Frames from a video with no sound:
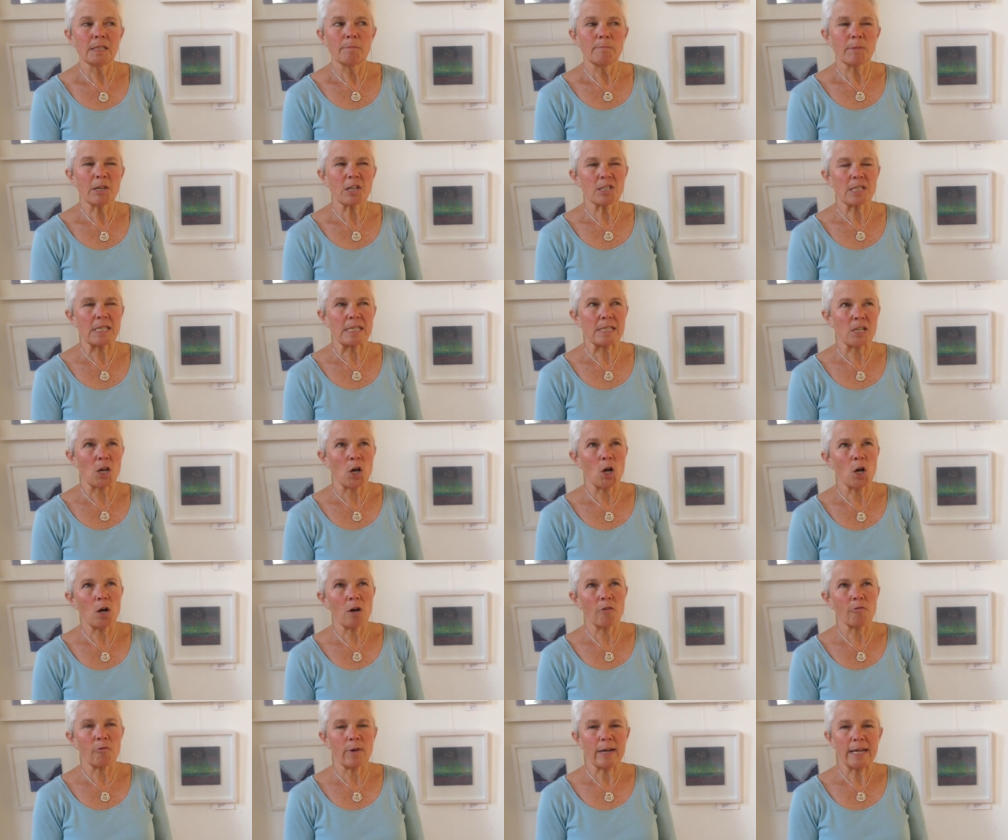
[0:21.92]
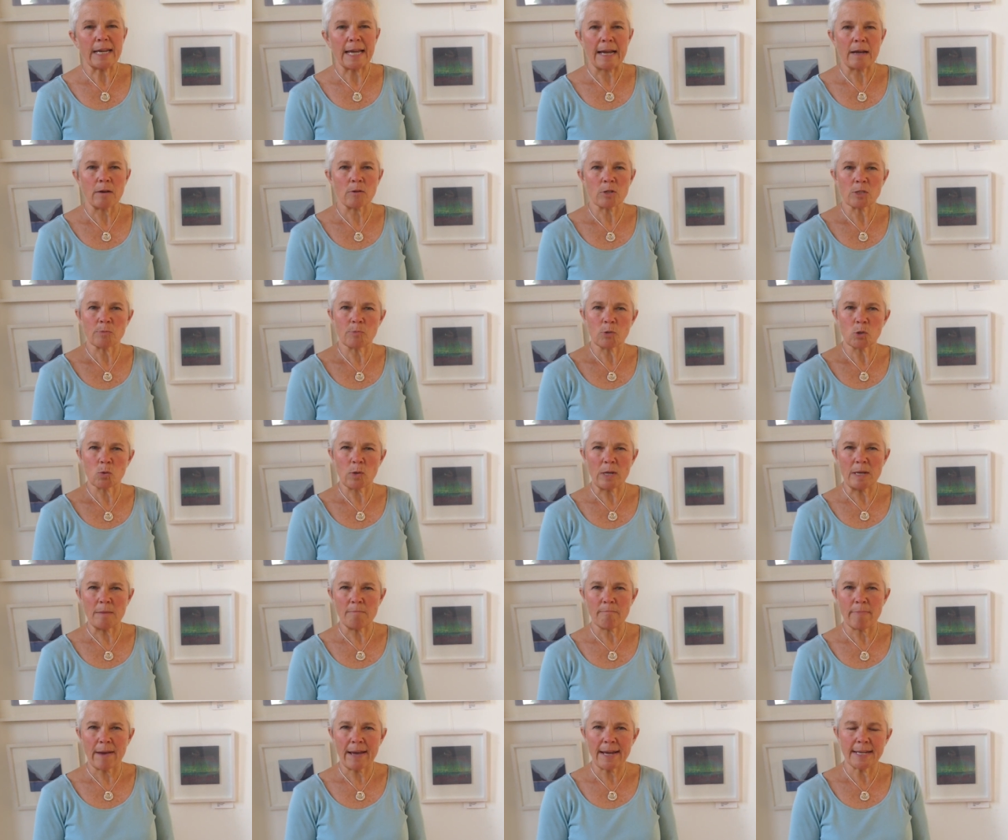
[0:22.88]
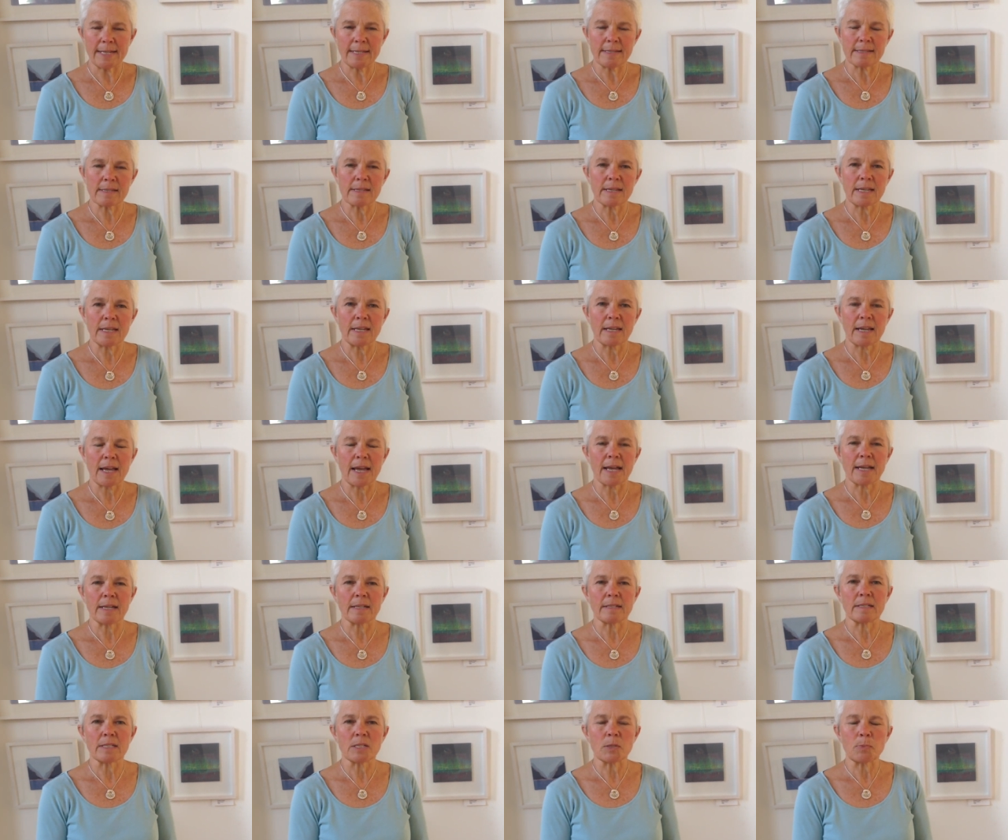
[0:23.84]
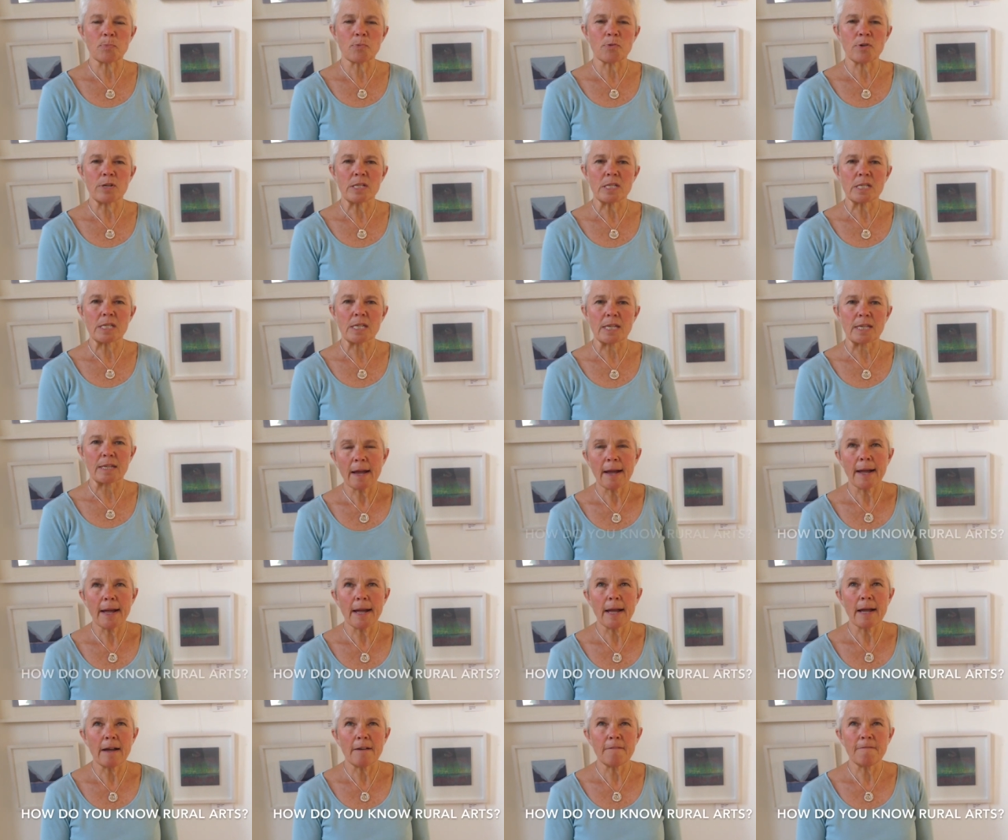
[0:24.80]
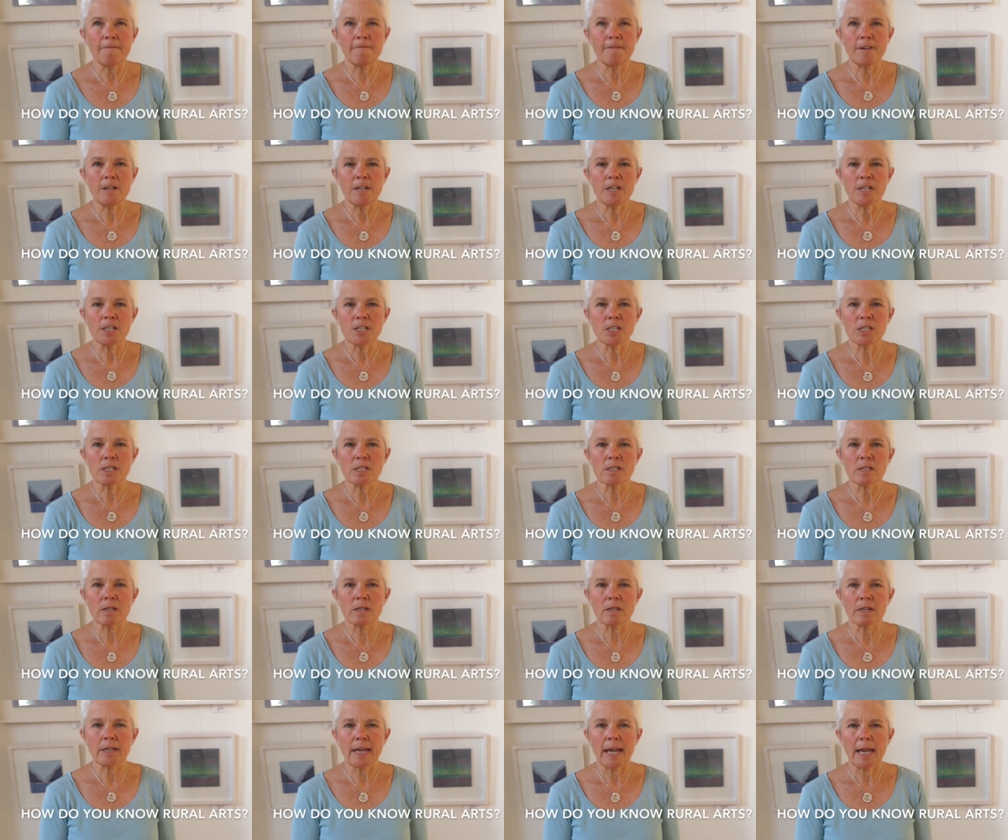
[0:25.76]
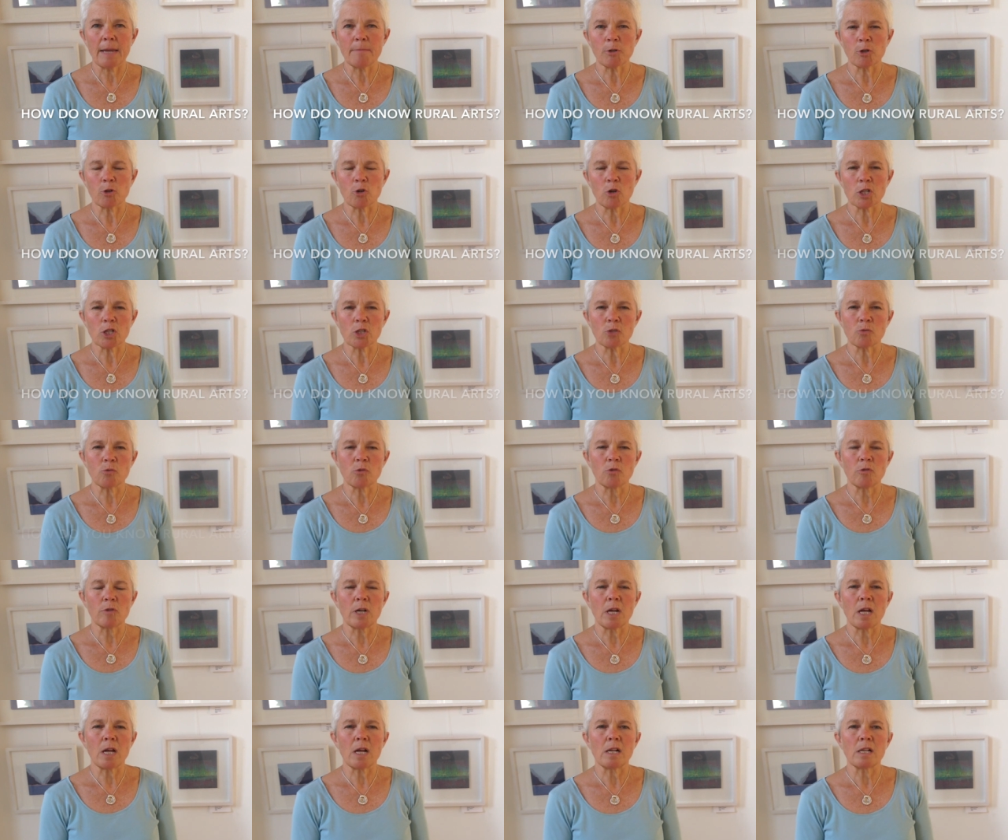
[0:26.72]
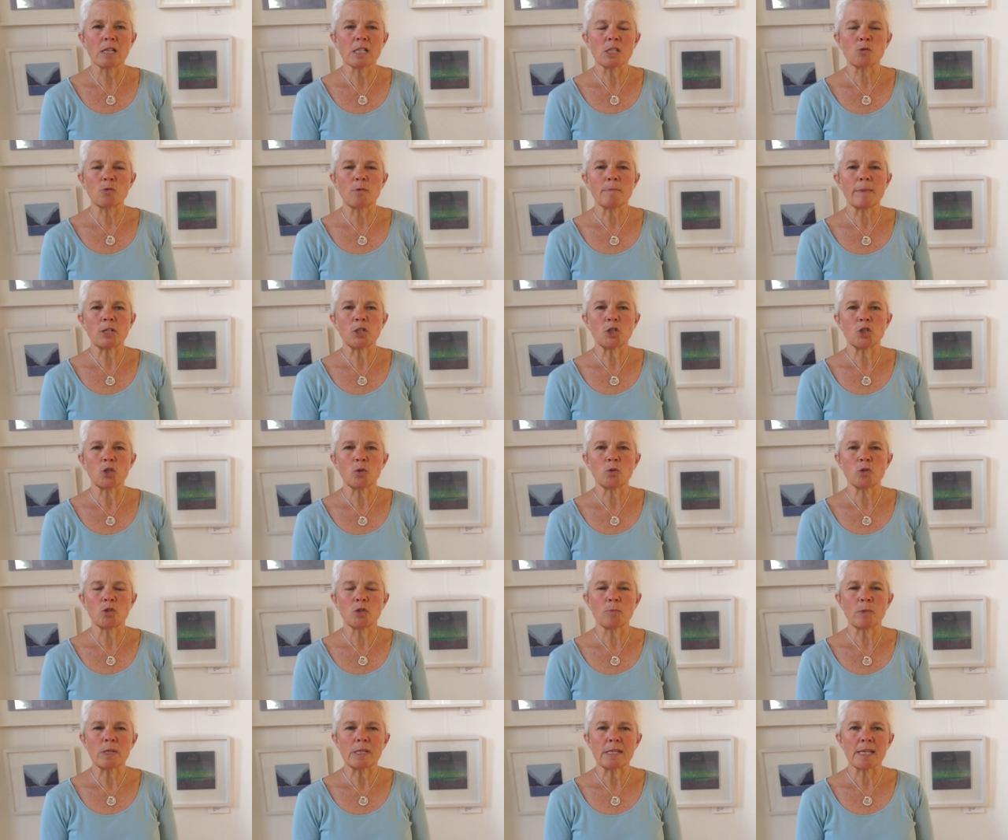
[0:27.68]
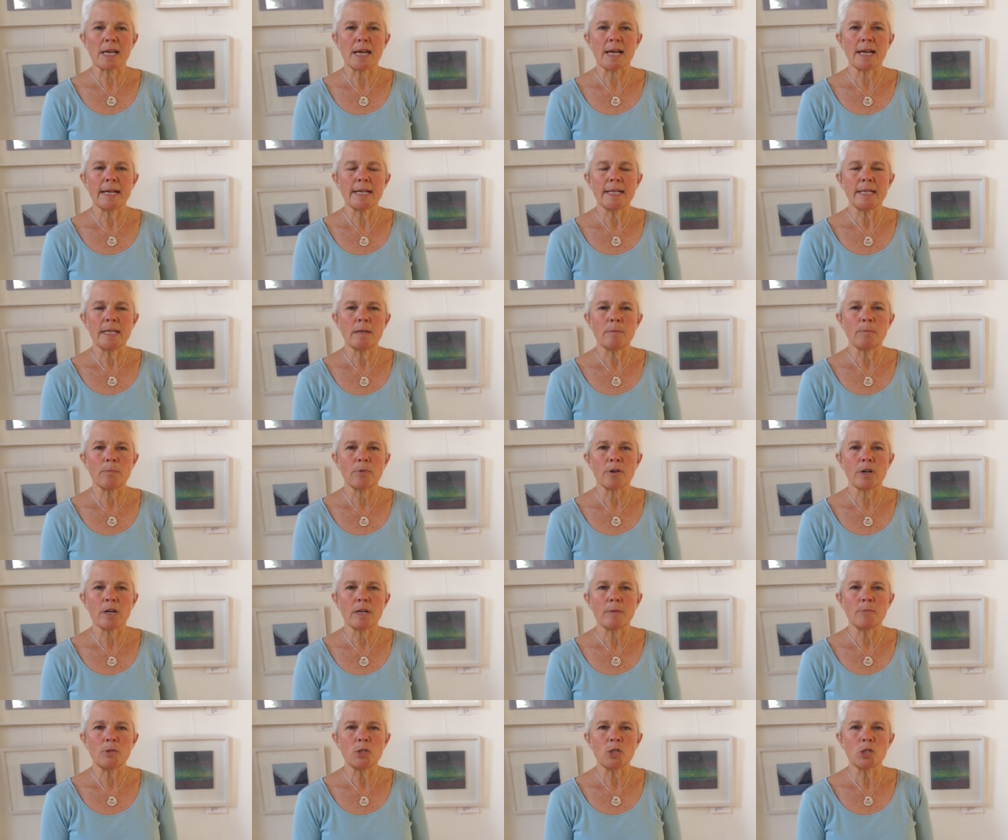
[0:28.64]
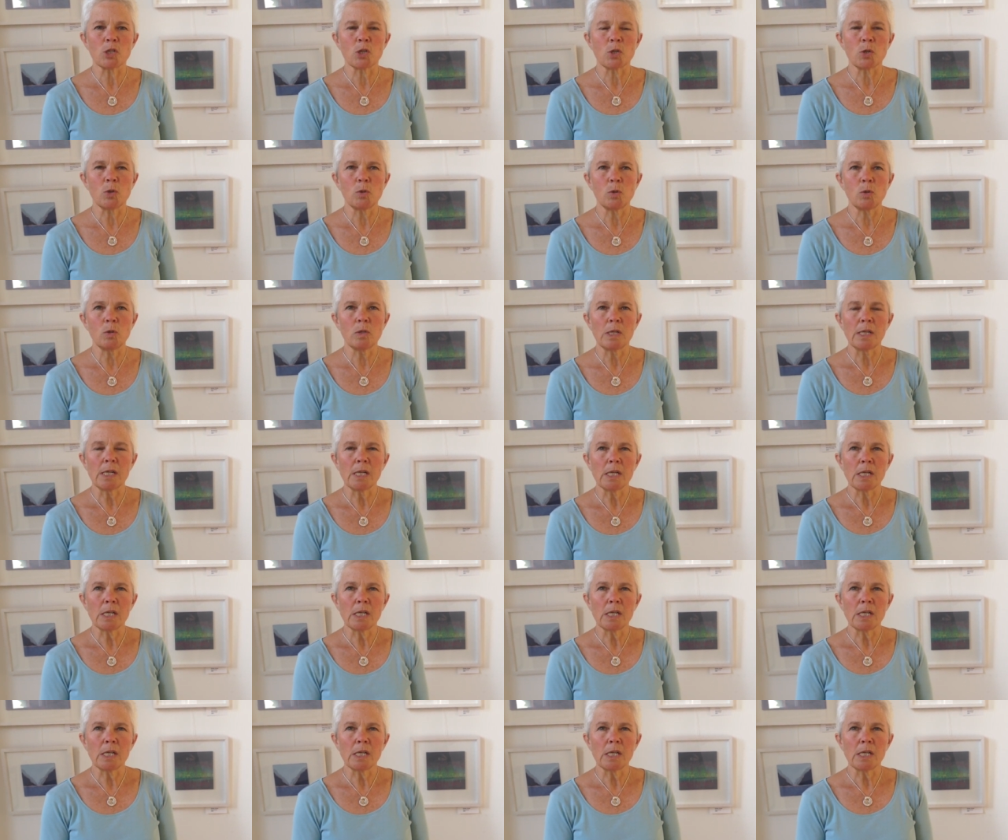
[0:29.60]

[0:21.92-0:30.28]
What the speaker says: because it's a halfway house between painting and printing. I first came across rural arts when my children were tiny in primary school,